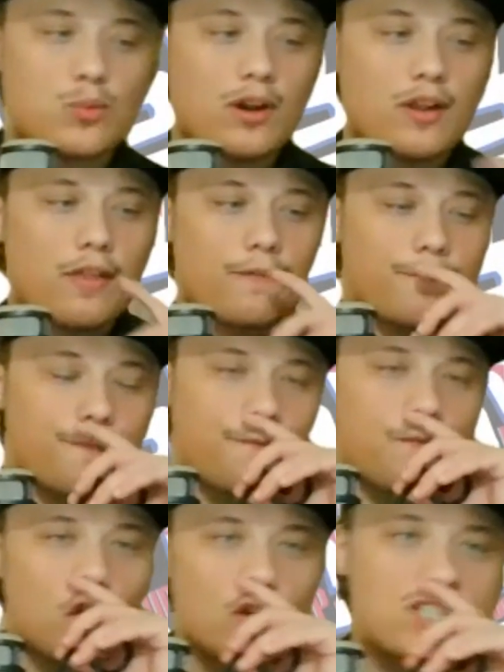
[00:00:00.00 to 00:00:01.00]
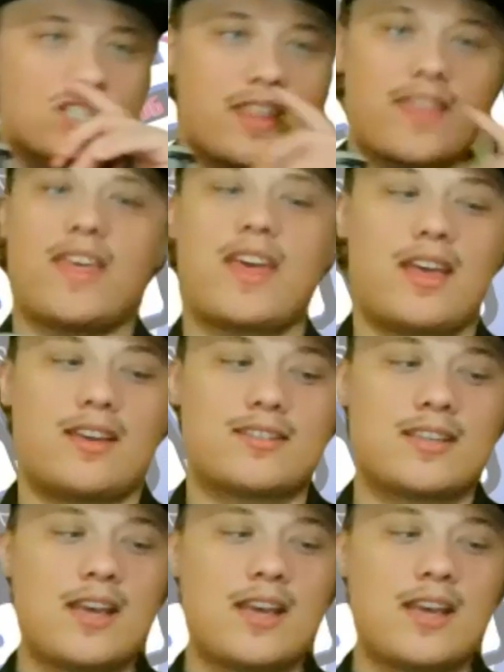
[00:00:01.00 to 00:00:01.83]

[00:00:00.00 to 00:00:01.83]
one of the first things